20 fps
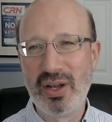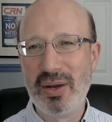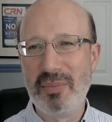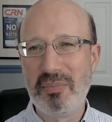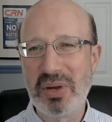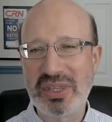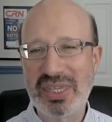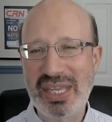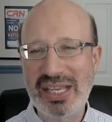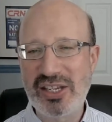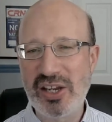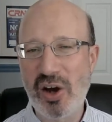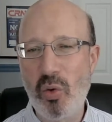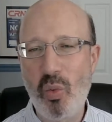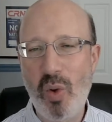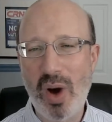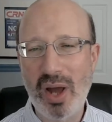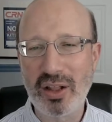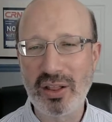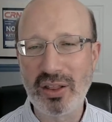But they don't
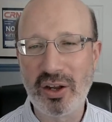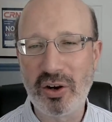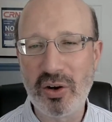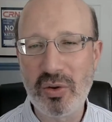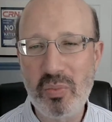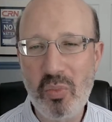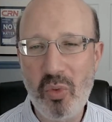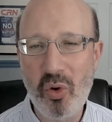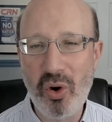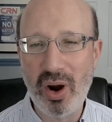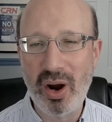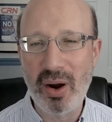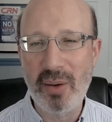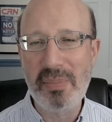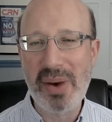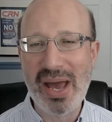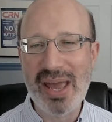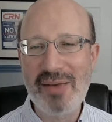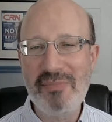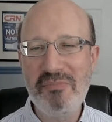want to learn more
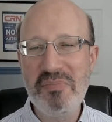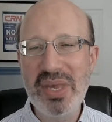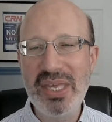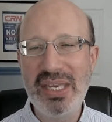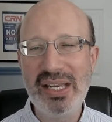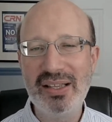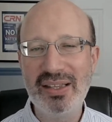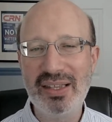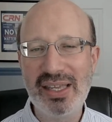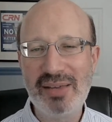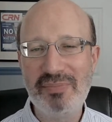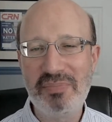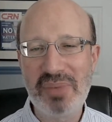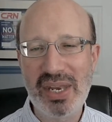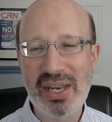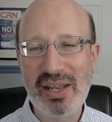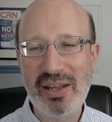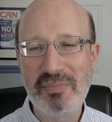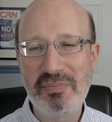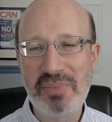by immediately
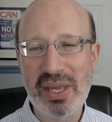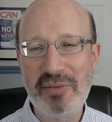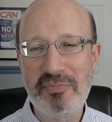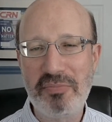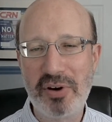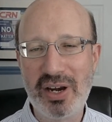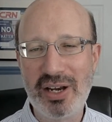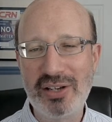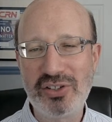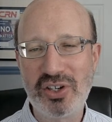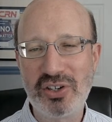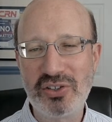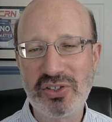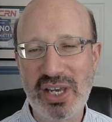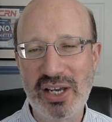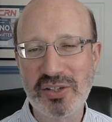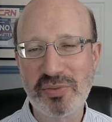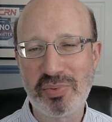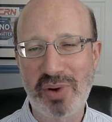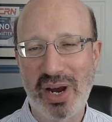being put into your
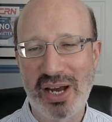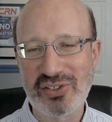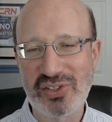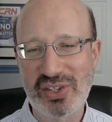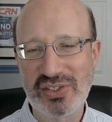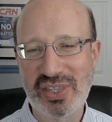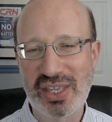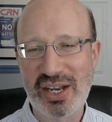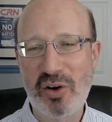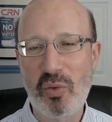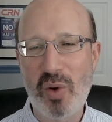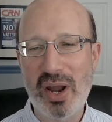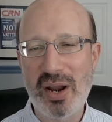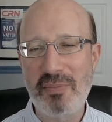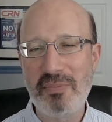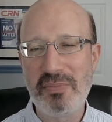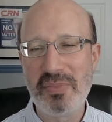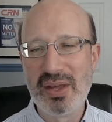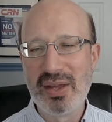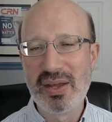sales process. They don't want
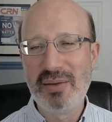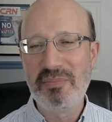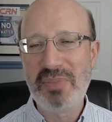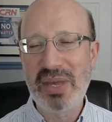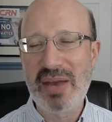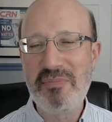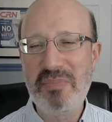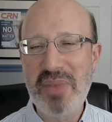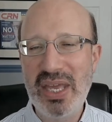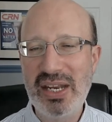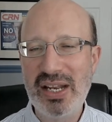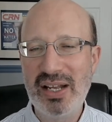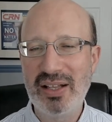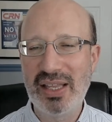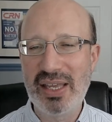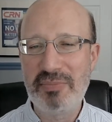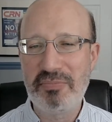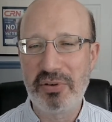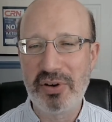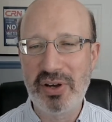to be
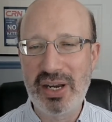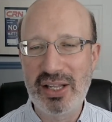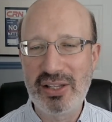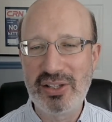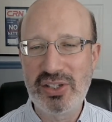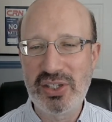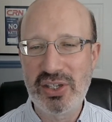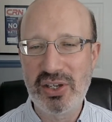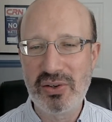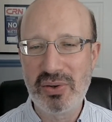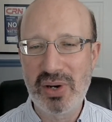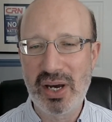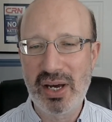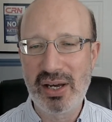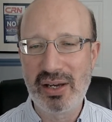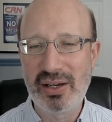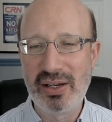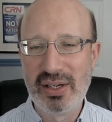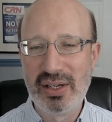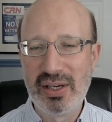immediately put into
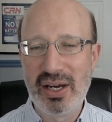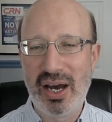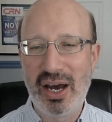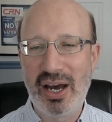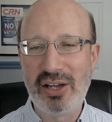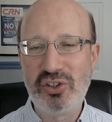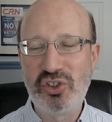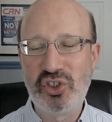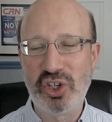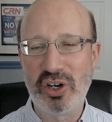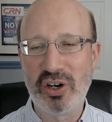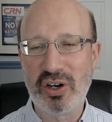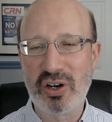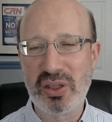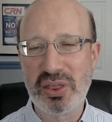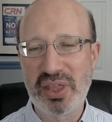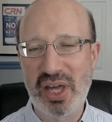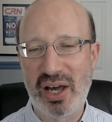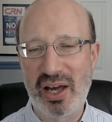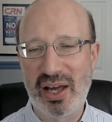a
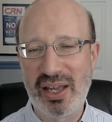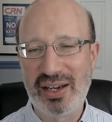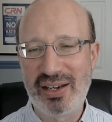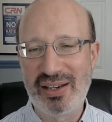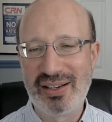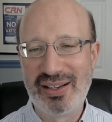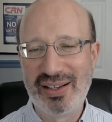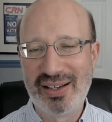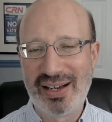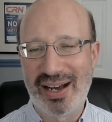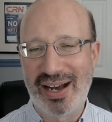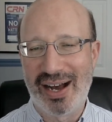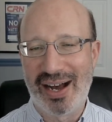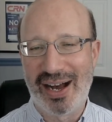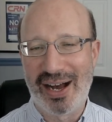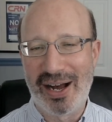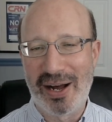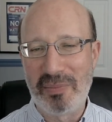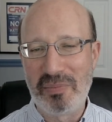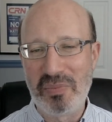jerkathon,
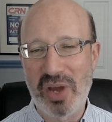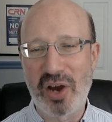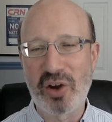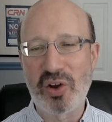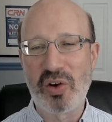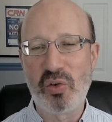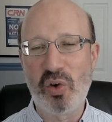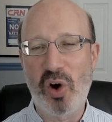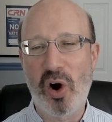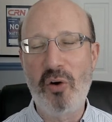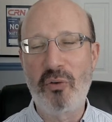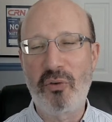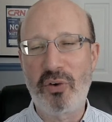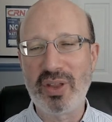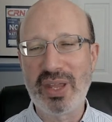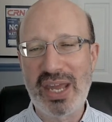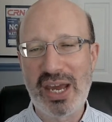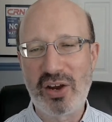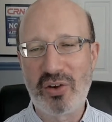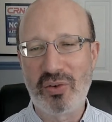
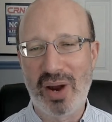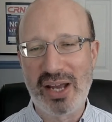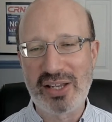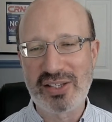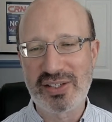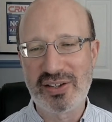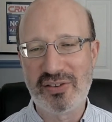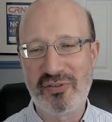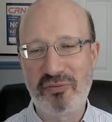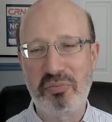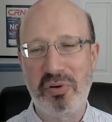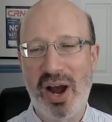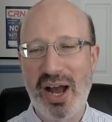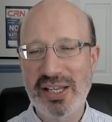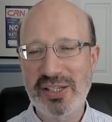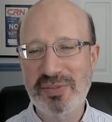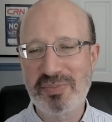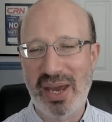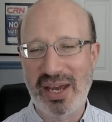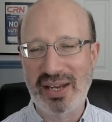overly aggressive
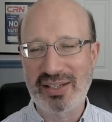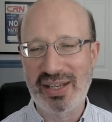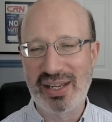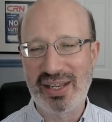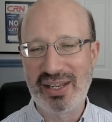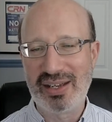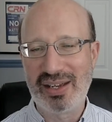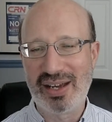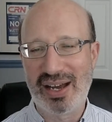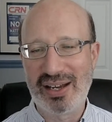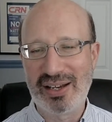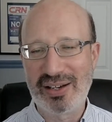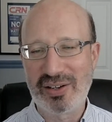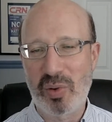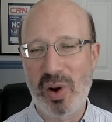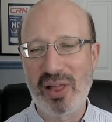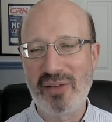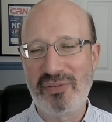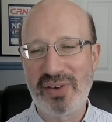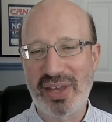prospecting
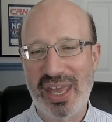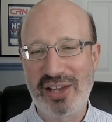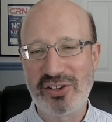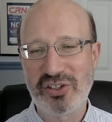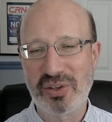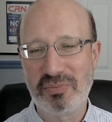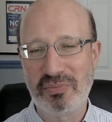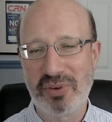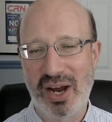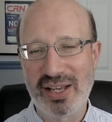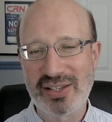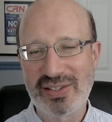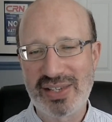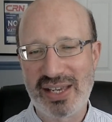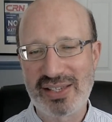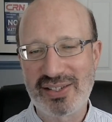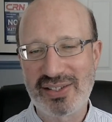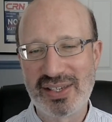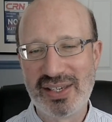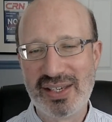qualification
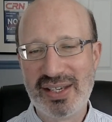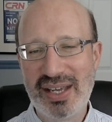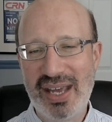process.